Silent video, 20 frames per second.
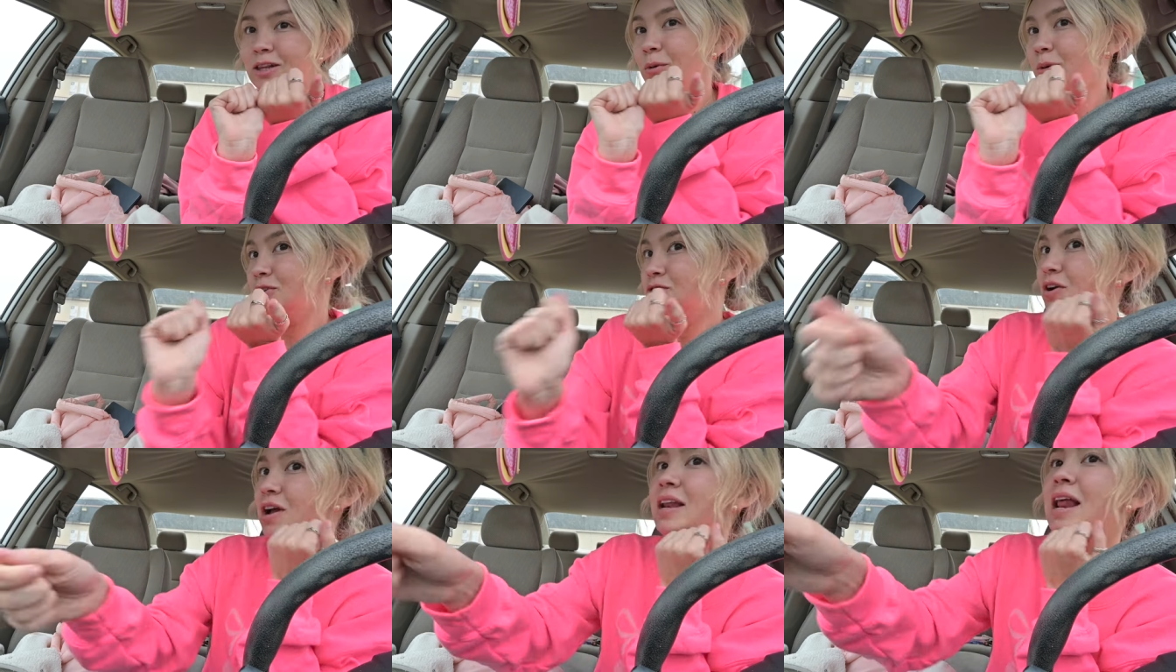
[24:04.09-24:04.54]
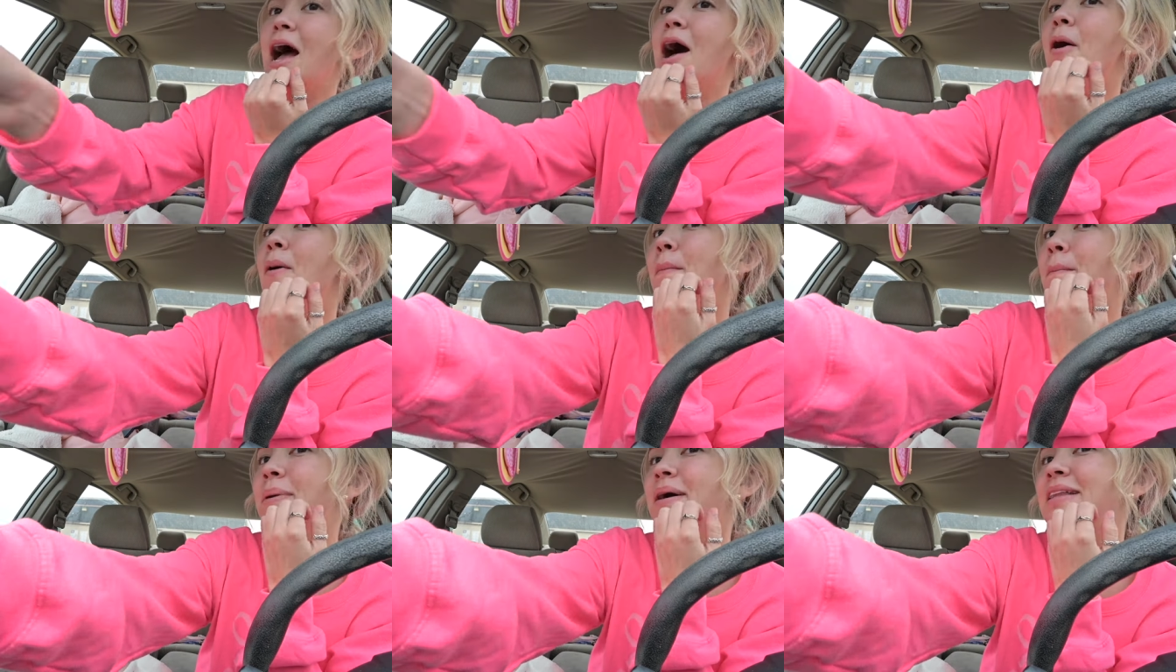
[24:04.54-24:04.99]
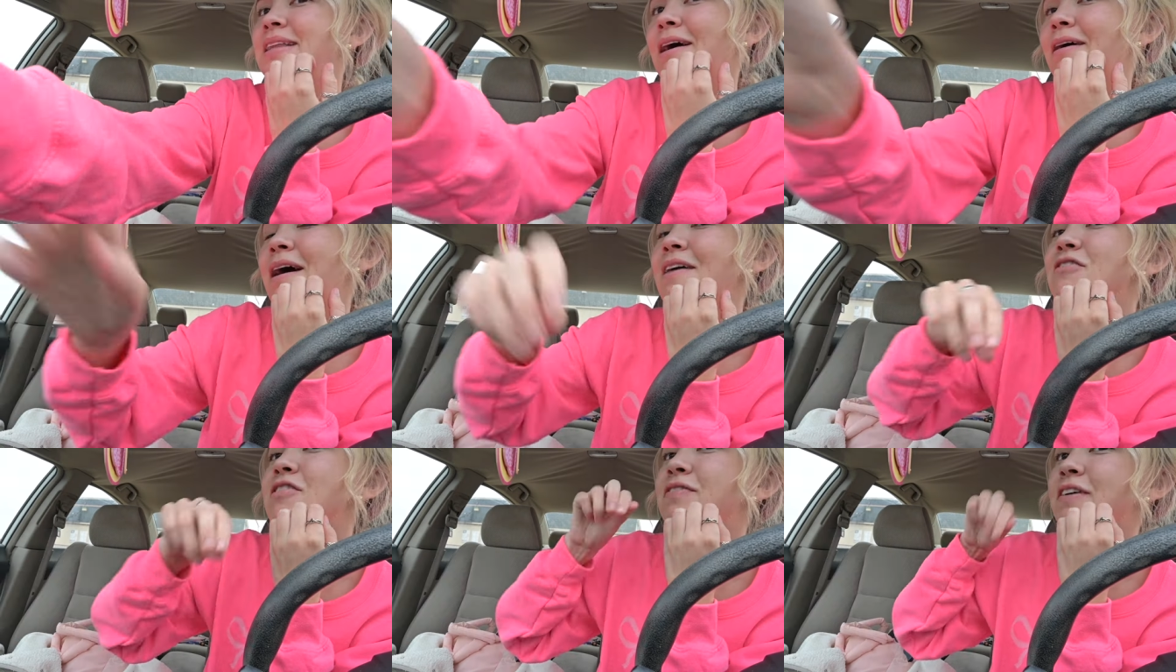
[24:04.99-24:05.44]
Louis right now, but now I
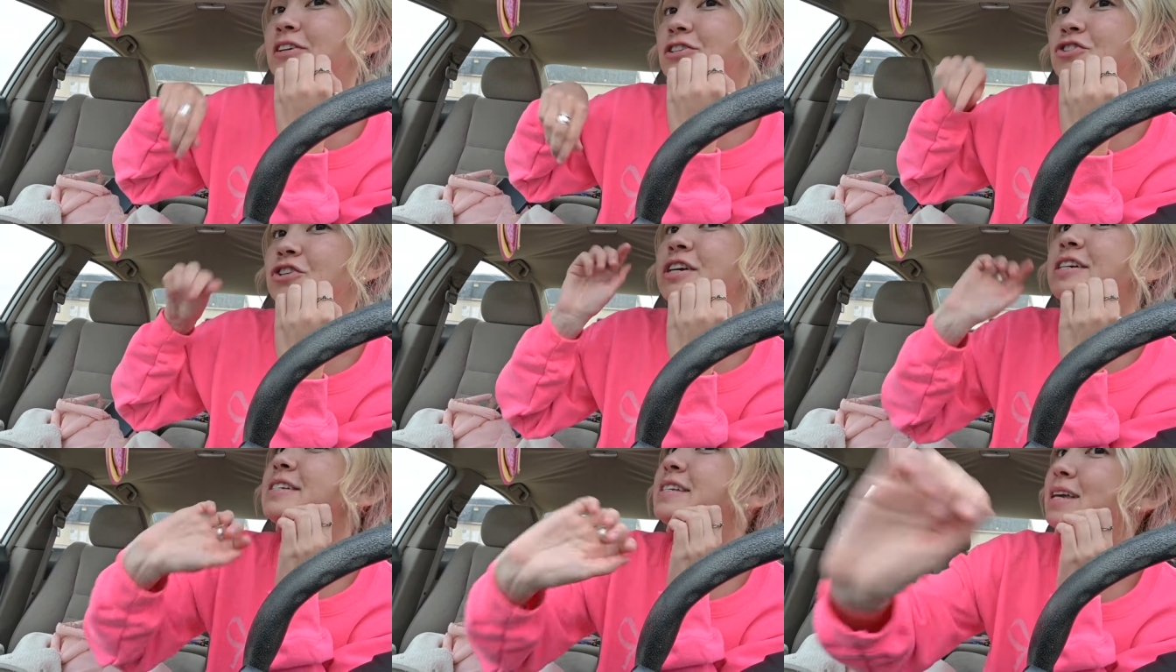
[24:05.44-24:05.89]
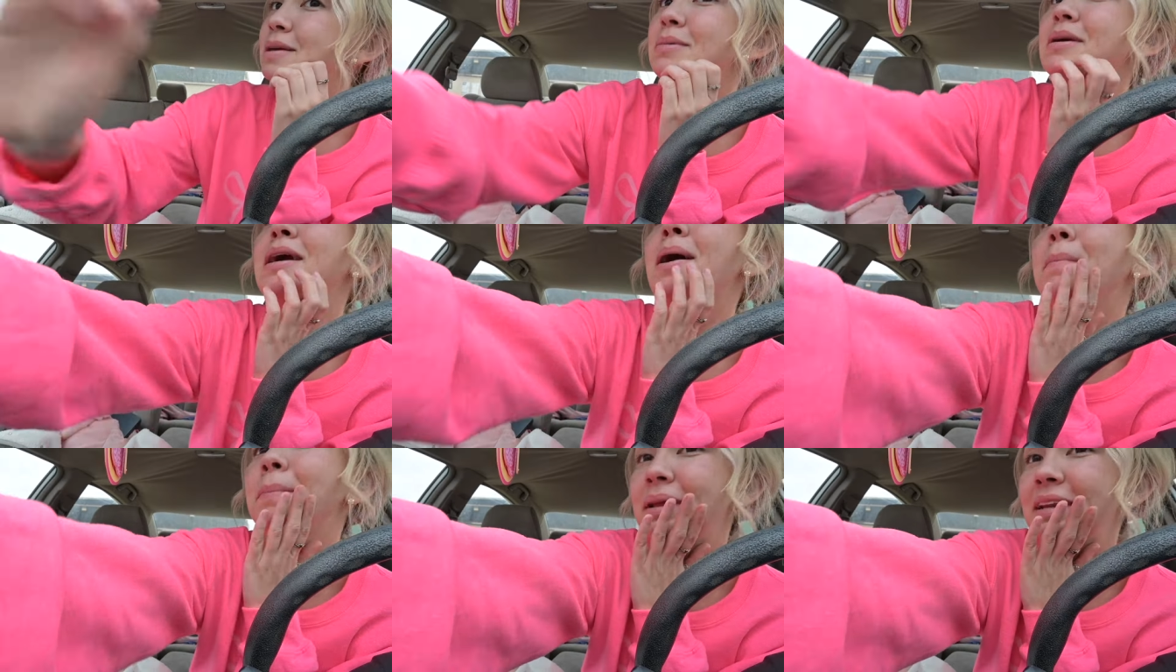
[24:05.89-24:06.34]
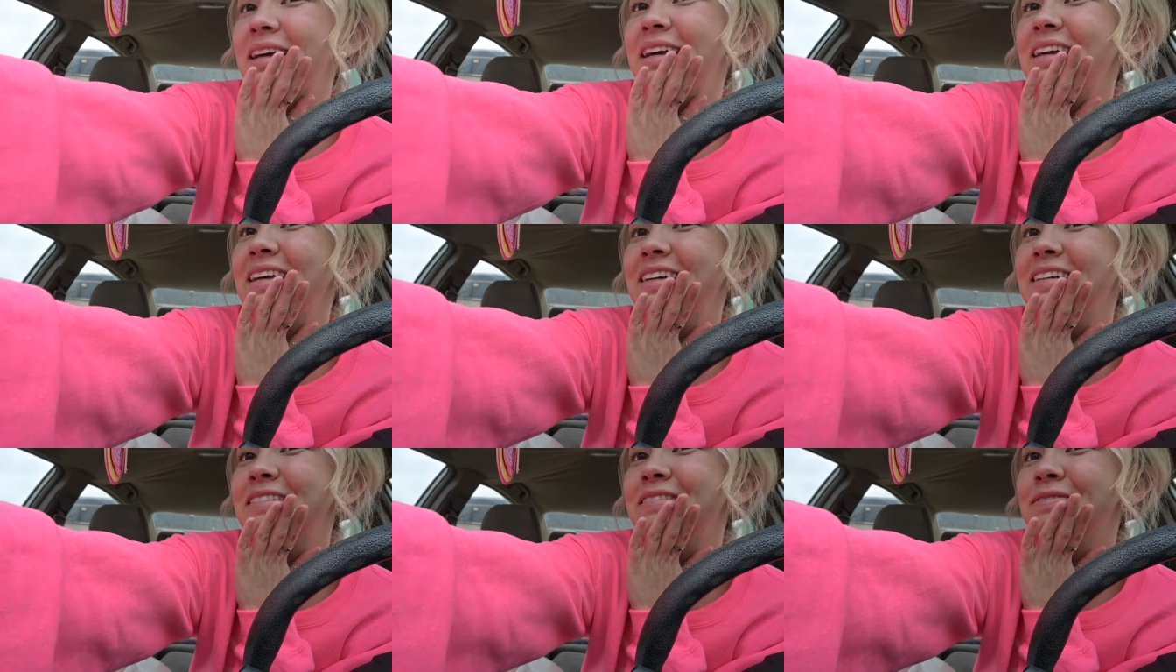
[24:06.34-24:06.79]
have a fun drink to keep me company.